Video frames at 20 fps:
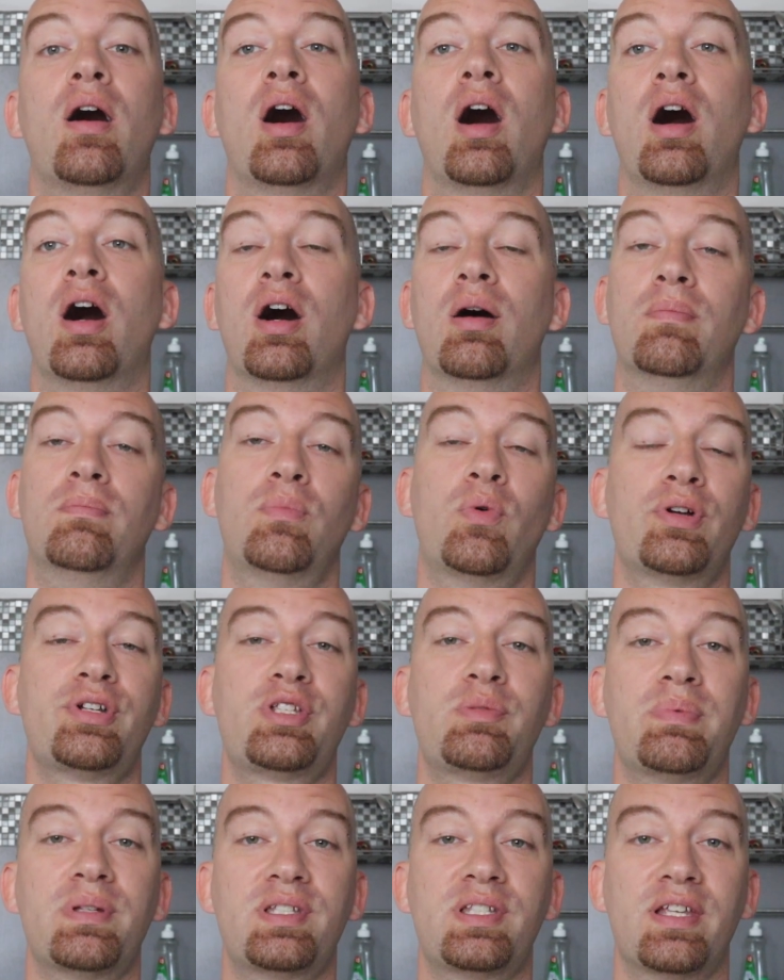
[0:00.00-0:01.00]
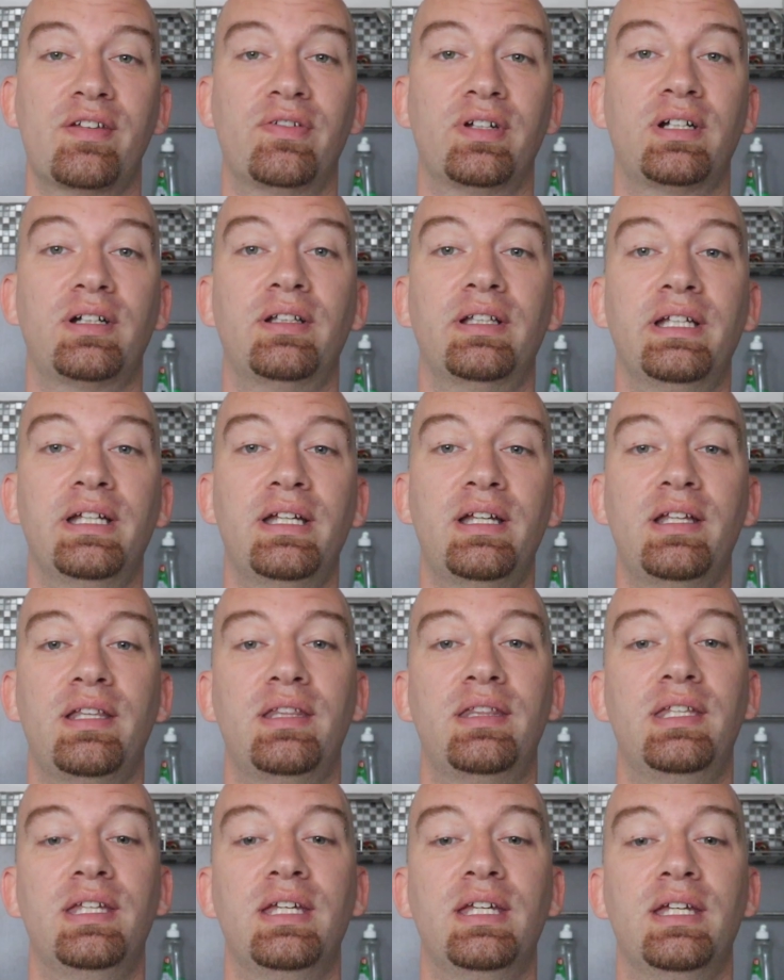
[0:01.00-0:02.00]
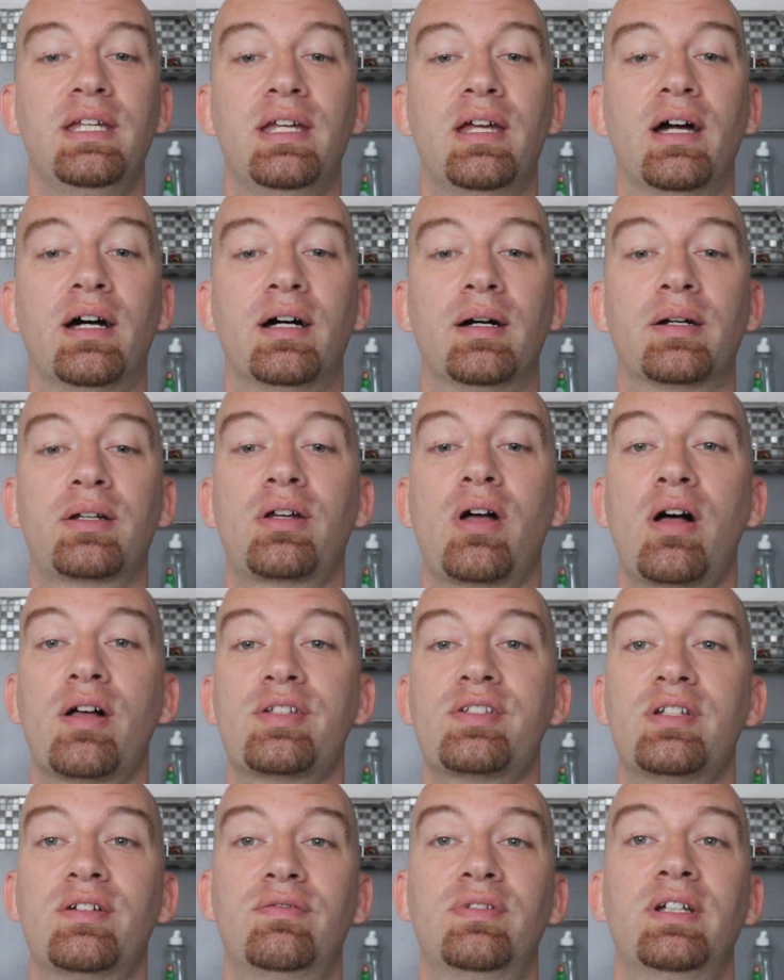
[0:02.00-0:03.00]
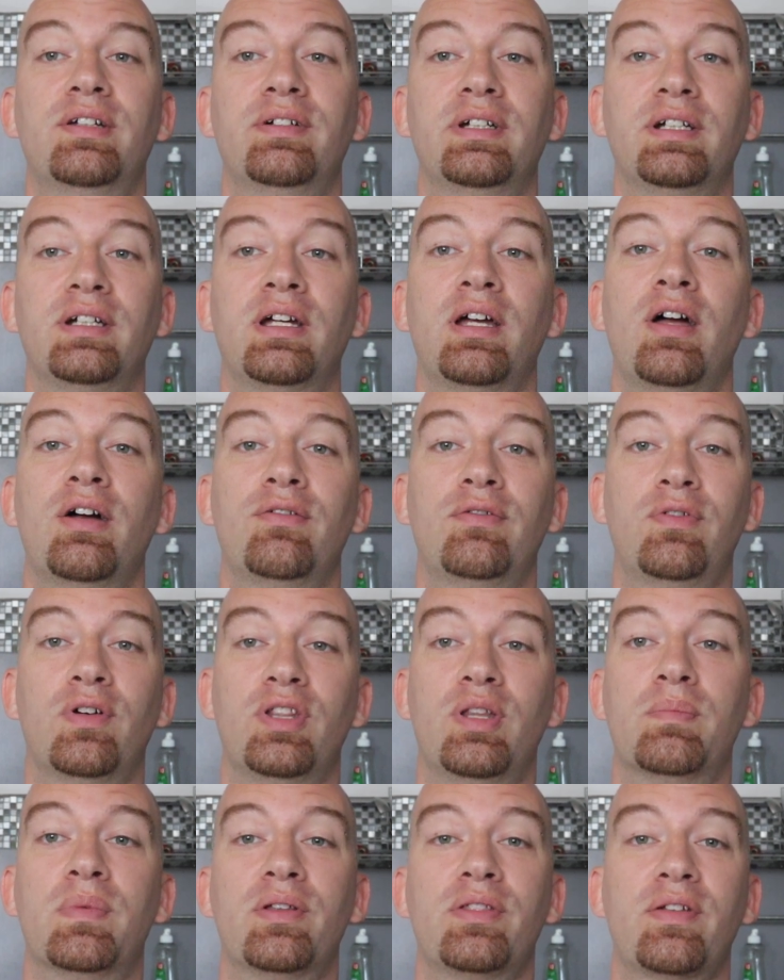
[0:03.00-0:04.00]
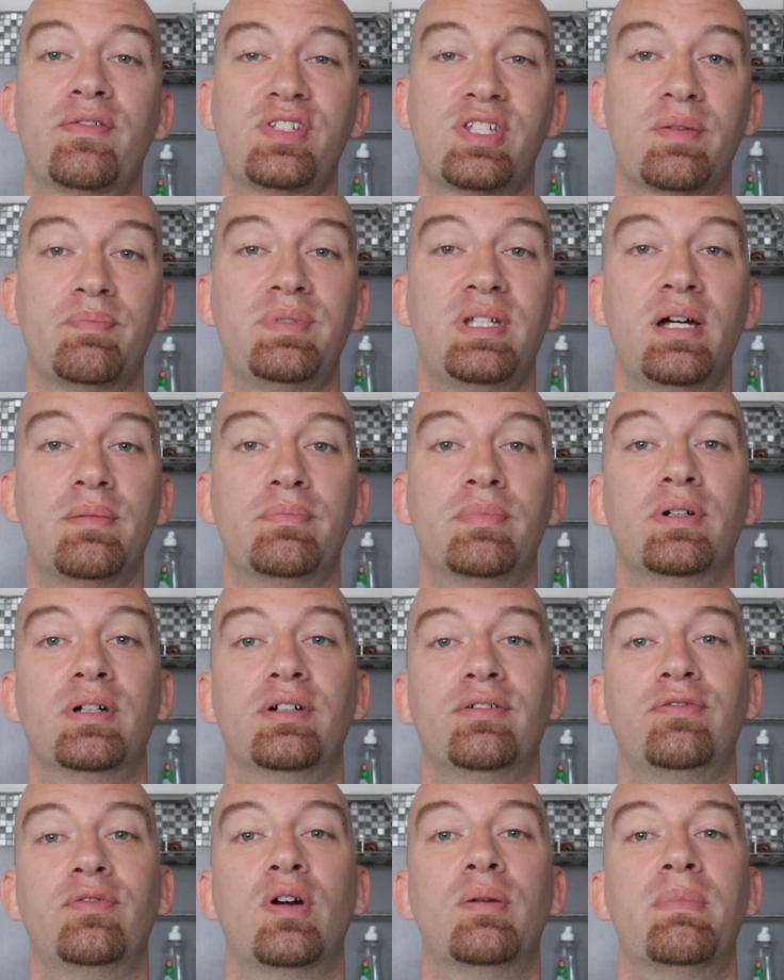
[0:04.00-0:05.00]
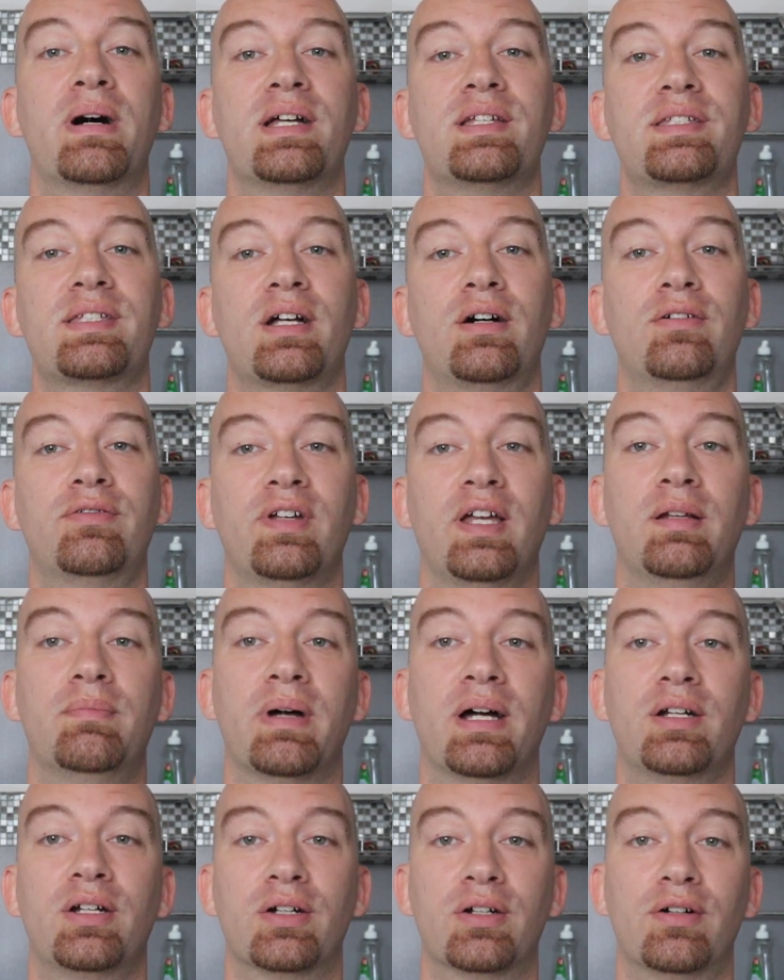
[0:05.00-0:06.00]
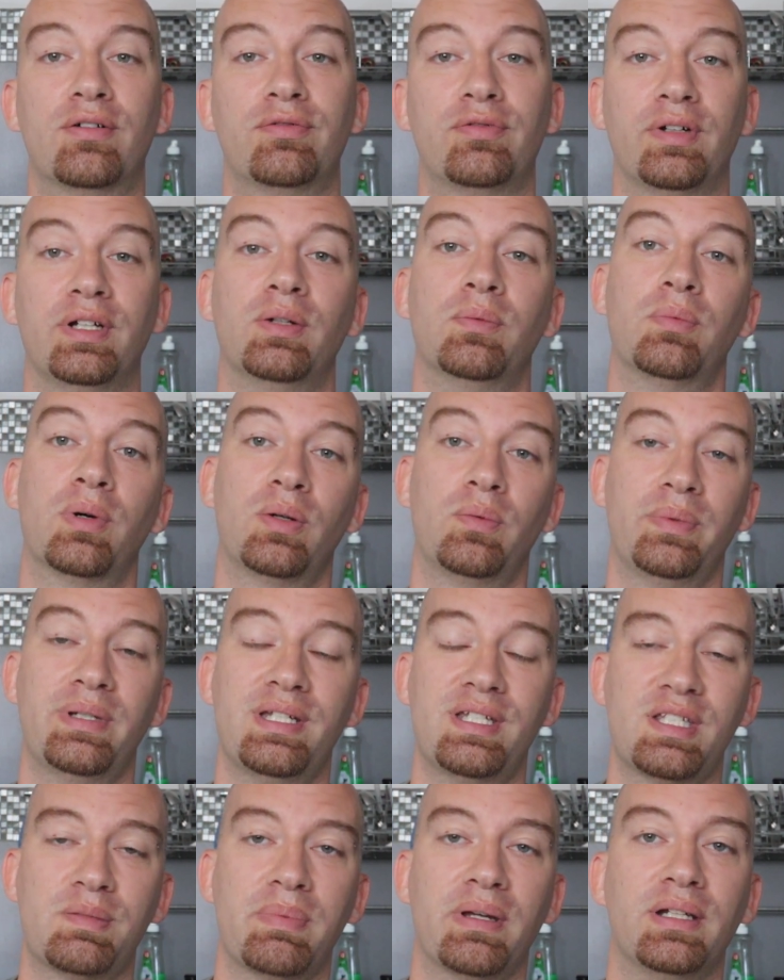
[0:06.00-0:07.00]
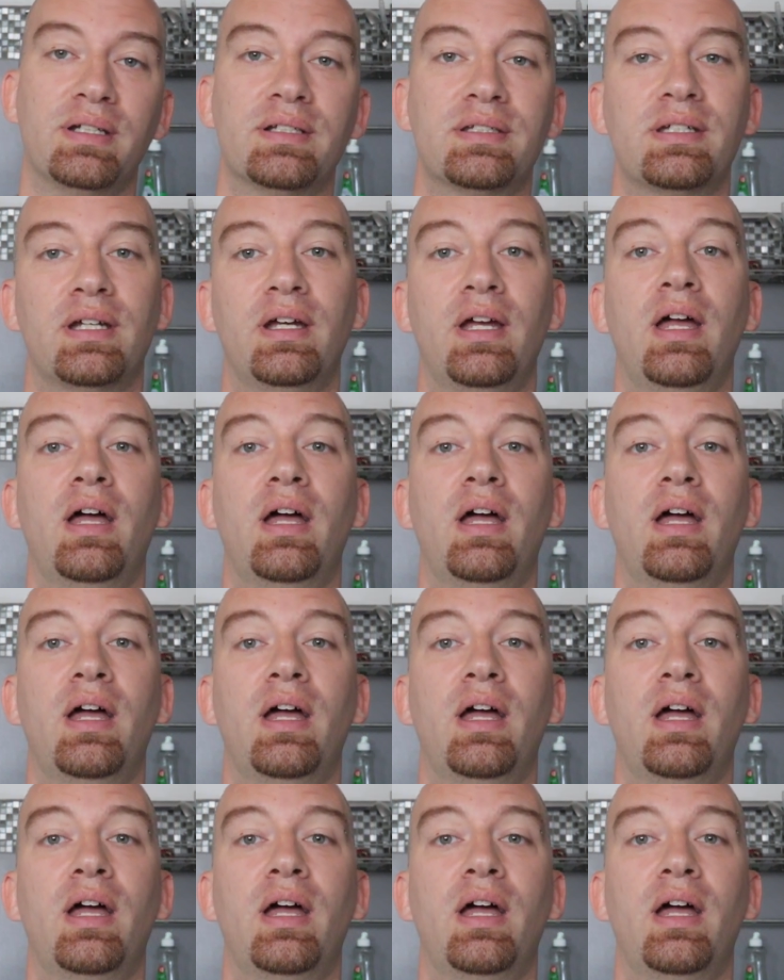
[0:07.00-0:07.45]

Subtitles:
More specifically, the cost of living for the month of September for myself and my girlfriend, what we spent.